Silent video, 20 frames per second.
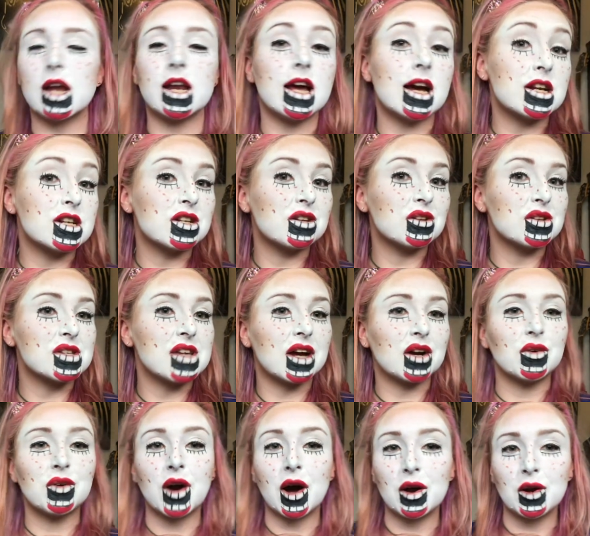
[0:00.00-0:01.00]
it actually looks
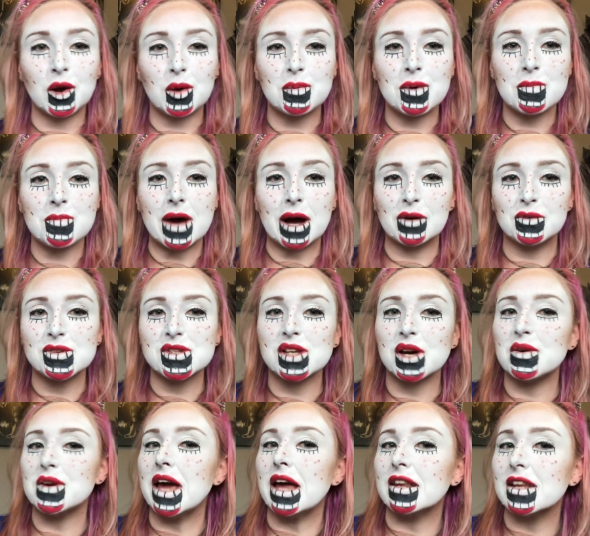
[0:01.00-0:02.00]
like I've got an open mouth.
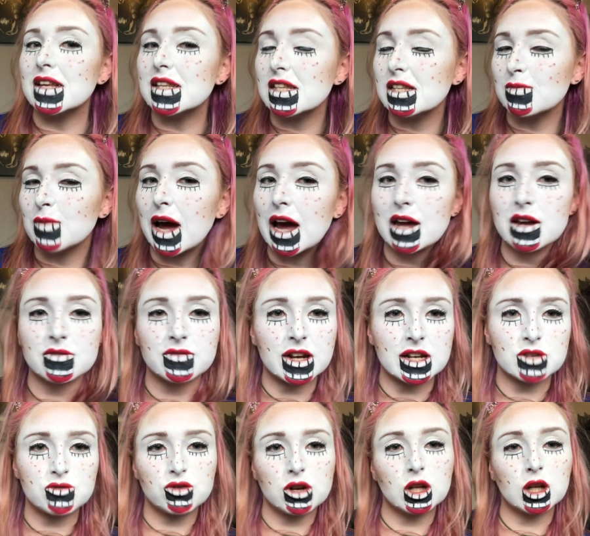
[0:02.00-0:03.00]
So yeah, this is my
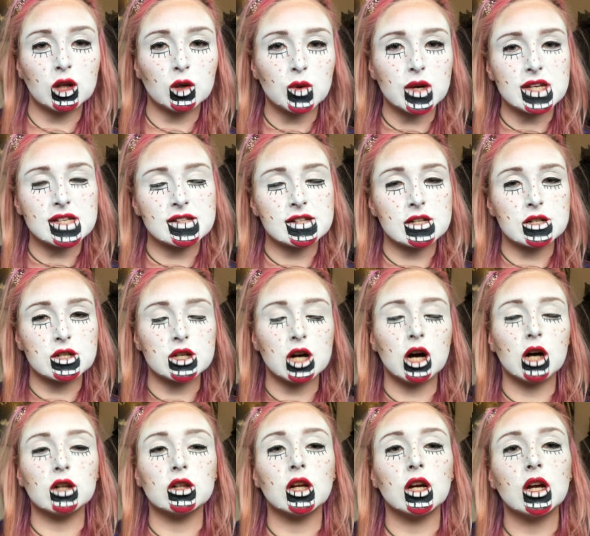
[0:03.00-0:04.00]
ventriloquist
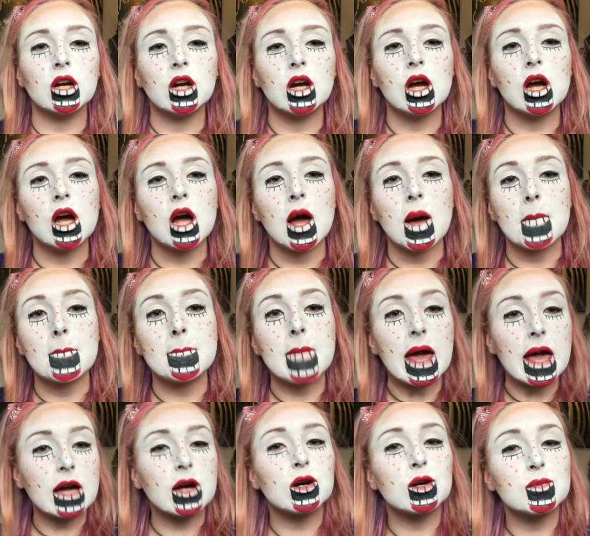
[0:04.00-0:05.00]
doll
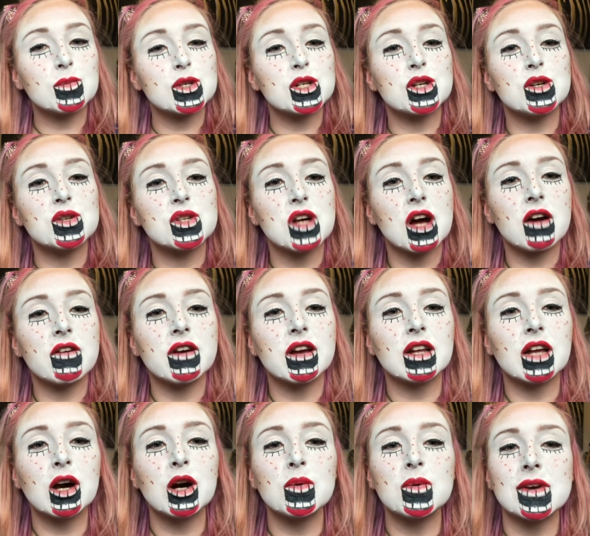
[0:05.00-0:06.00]
makeup
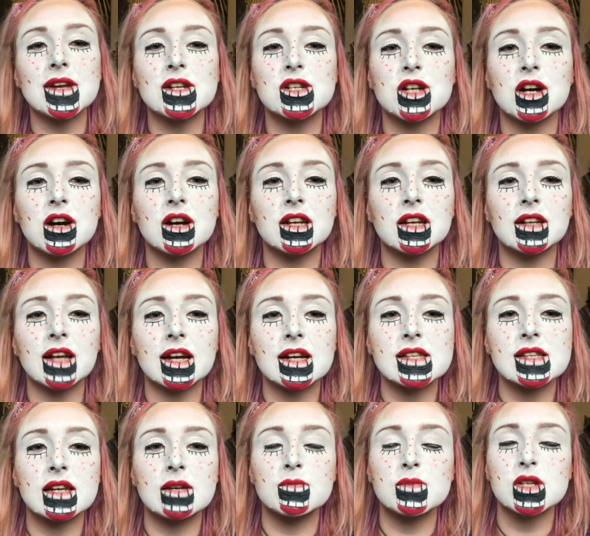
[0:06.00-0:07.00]
tutorial. I hope you enjoyed it.
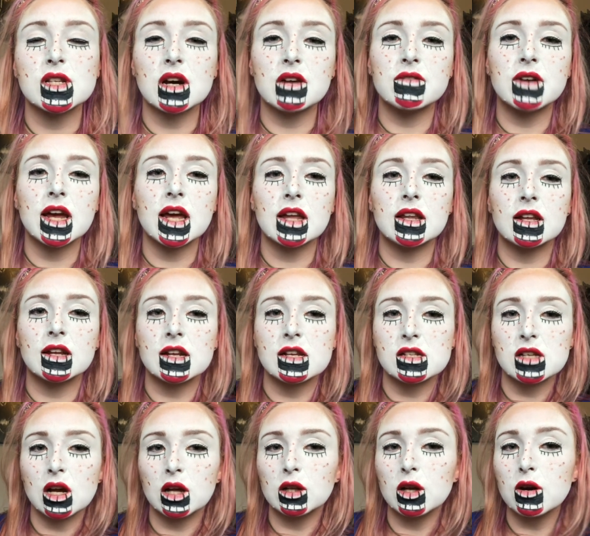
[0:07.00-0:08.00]
Like I said, I'm sorry that
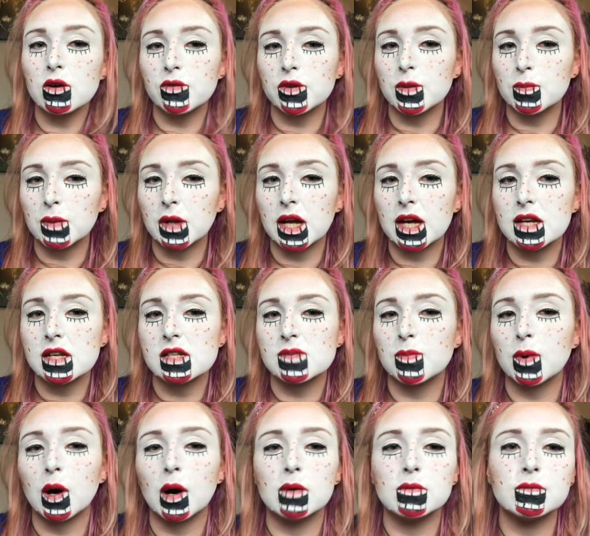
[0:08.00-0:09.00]
it's all over the
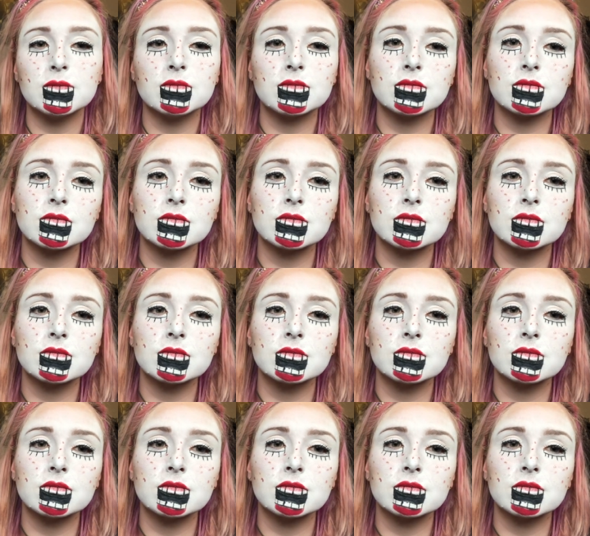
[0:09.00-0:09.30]
place, but